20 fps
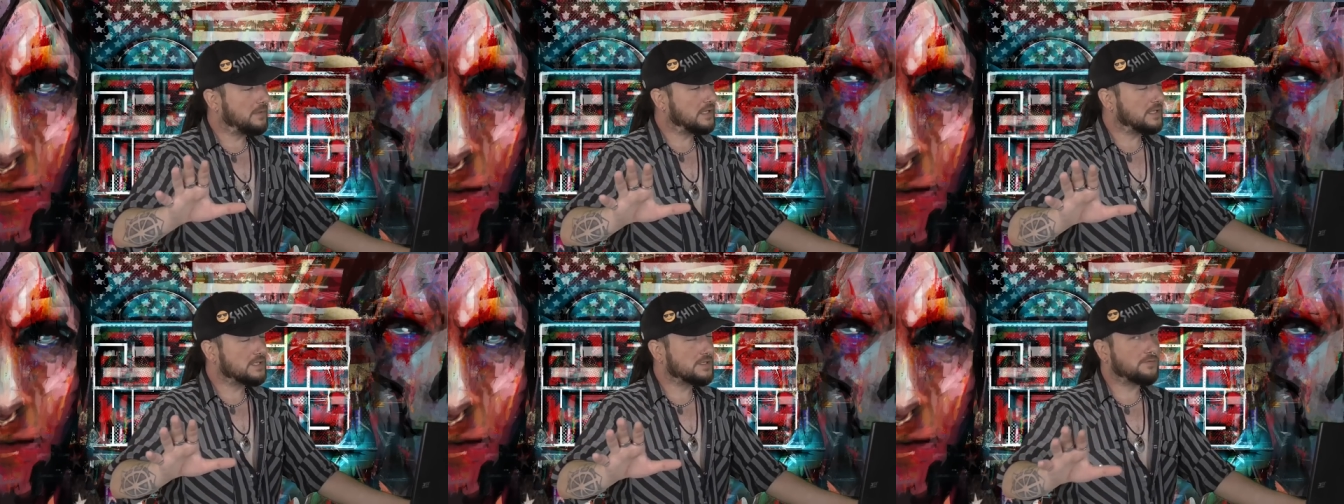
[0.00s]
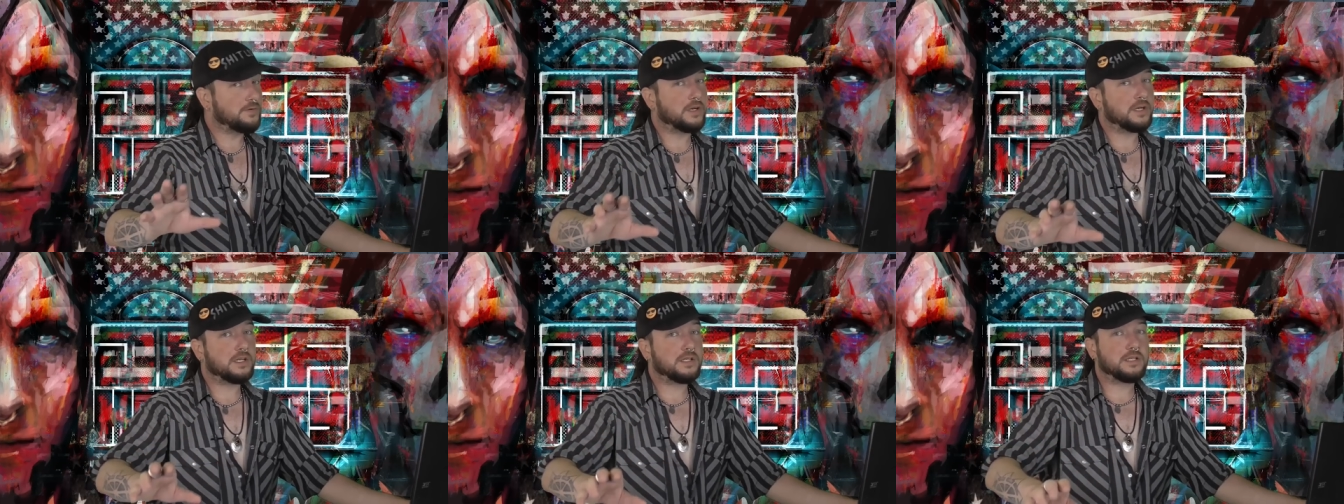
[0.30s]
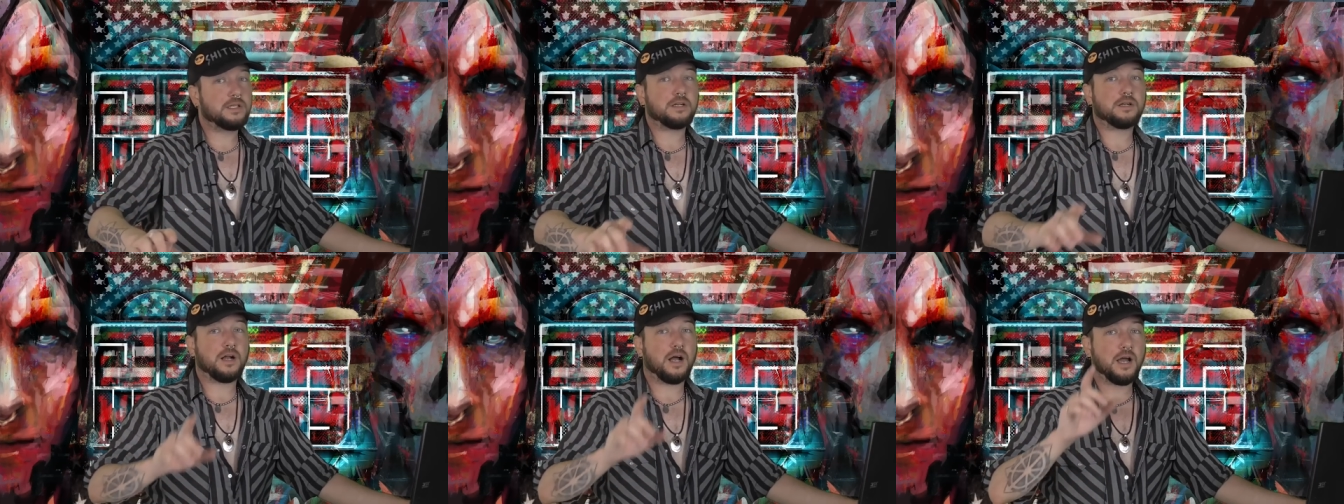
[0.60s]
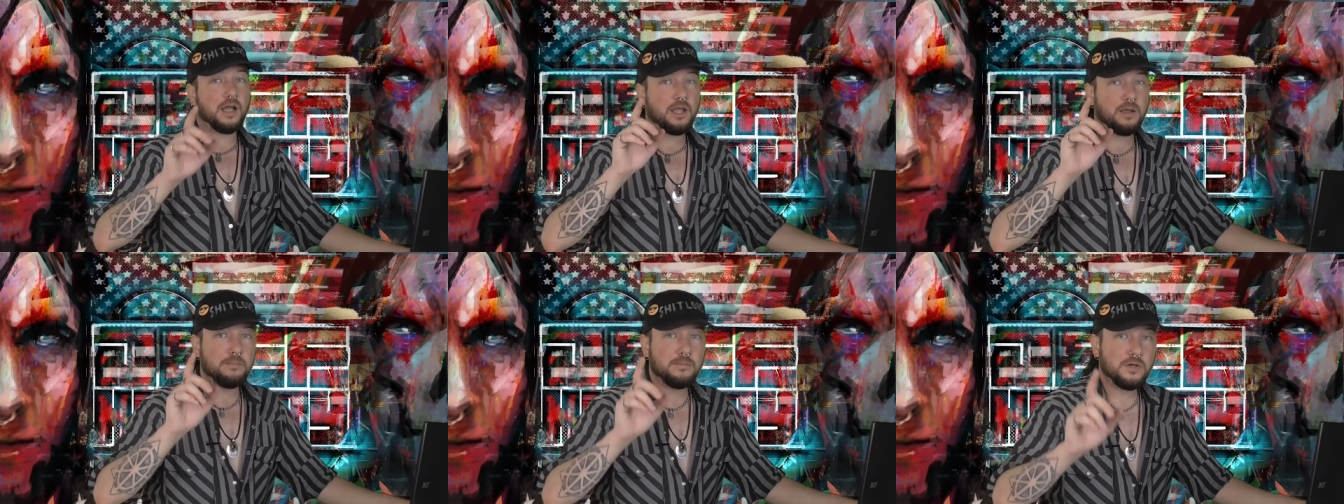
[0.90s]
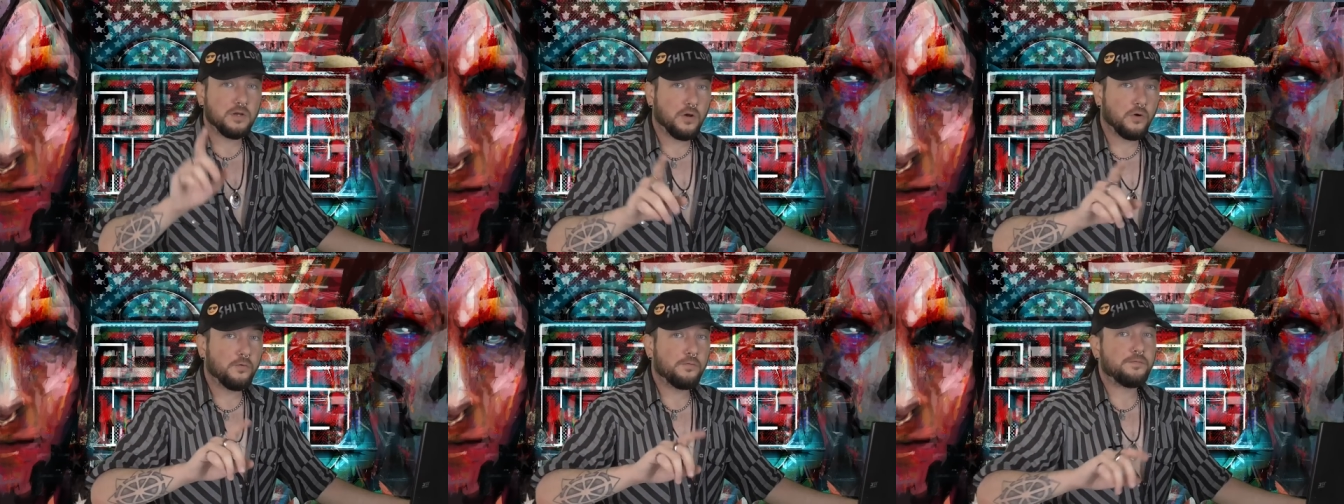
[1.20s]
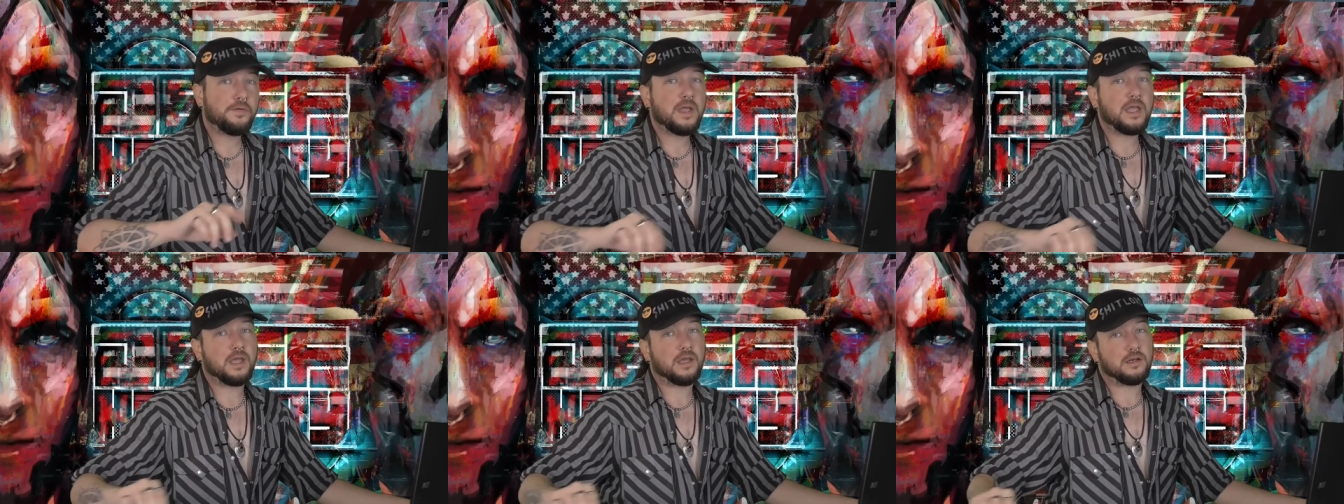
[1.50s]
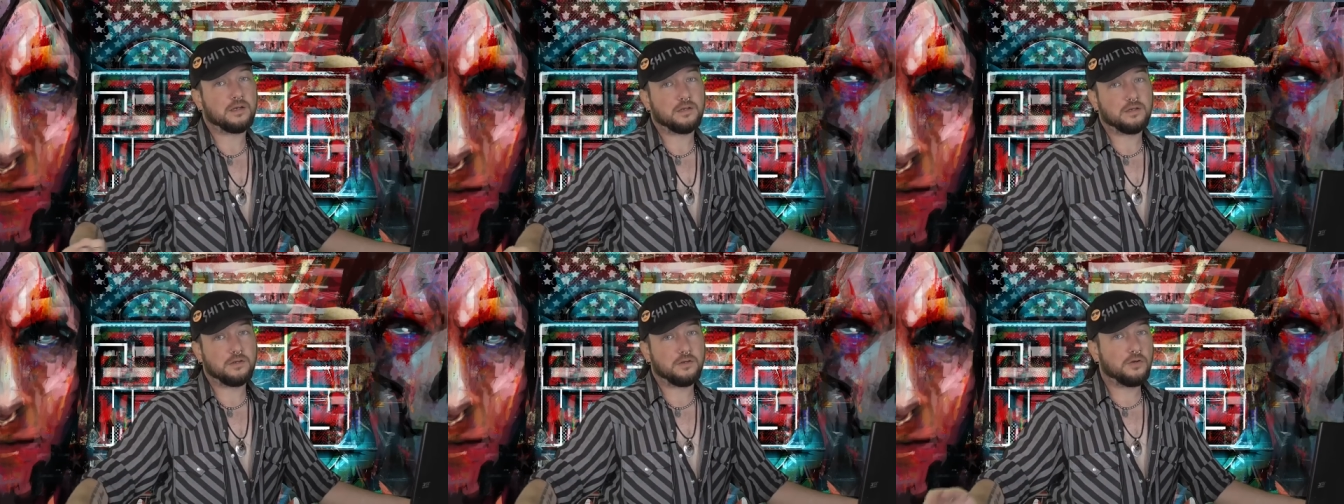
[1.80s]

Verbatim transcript: made this very clear, I am no fan,